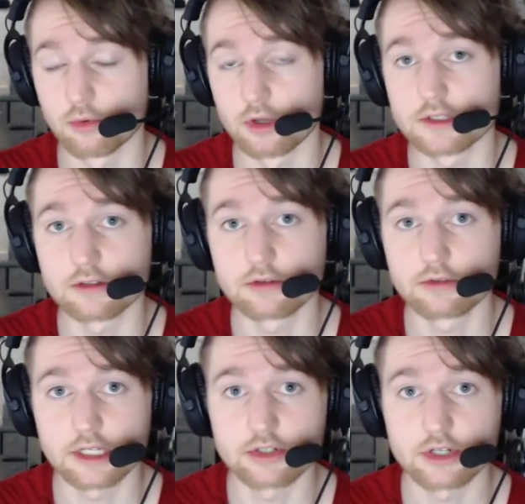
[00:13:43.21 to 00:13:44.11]

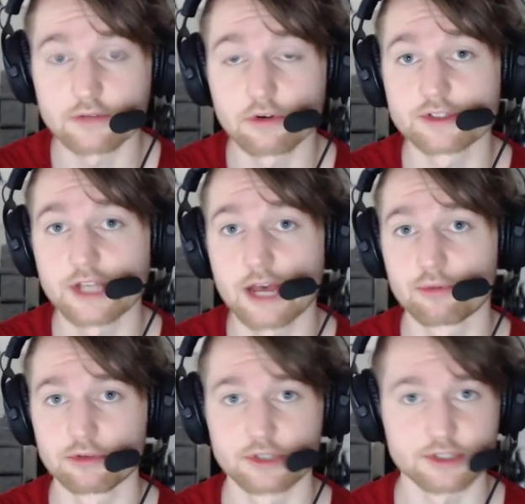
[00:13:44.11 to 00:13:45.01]
1-2, Yinja, for
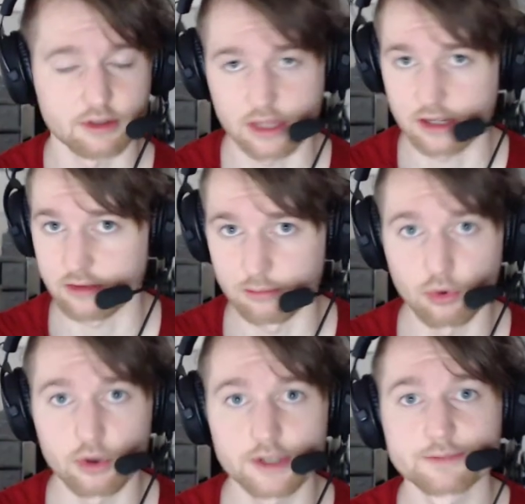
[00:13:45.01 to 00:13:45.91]
example, just to think of the
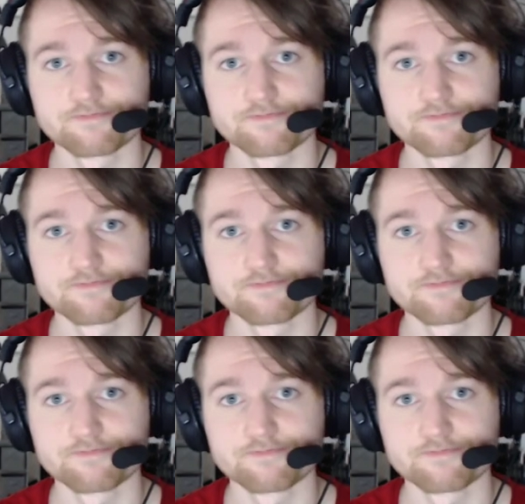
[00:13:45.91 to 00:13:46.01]
boys,